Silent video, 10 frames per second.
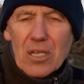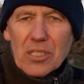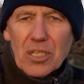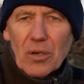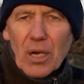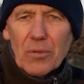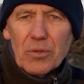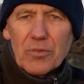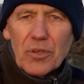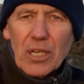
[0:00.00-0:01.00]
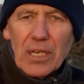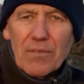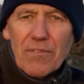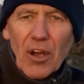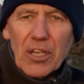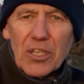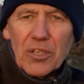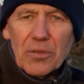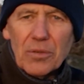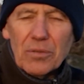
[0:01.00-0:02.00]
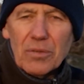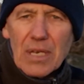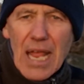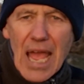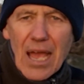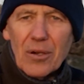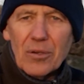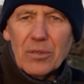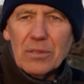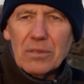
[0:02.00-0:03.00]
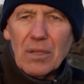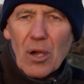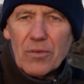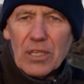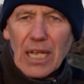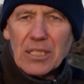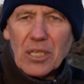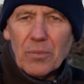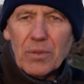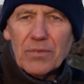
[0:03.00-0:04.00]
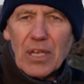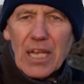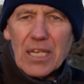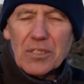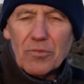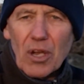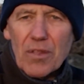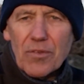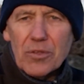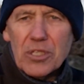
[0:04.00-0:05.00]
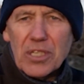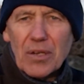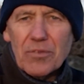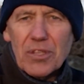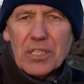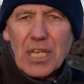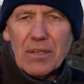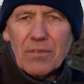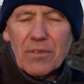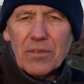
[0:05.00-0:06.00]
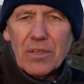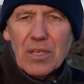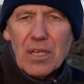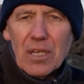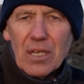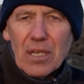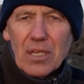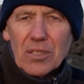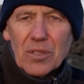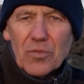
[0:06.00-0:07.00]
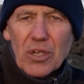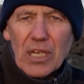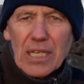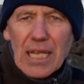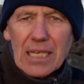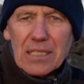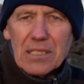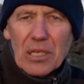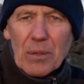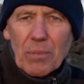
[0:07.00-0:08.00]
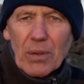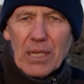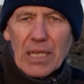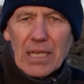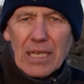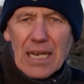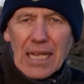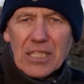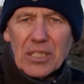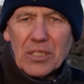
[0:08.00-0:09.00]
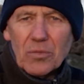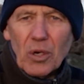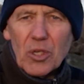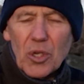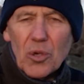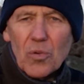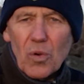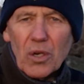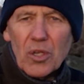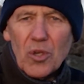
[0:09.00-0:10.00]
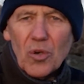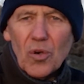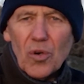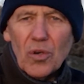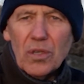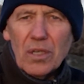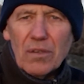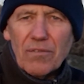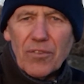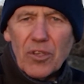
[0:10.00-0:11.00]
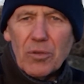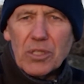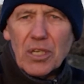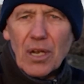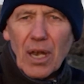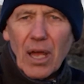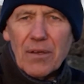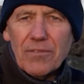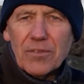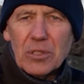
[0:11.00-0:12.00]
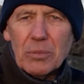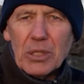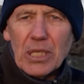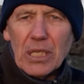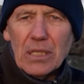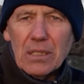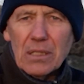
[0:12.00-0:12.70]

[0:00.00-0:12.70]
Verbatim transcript: So I would really invite you now, over the next couple of days, right through to January the 10th, to really get deeply connected to what you want your future life to be.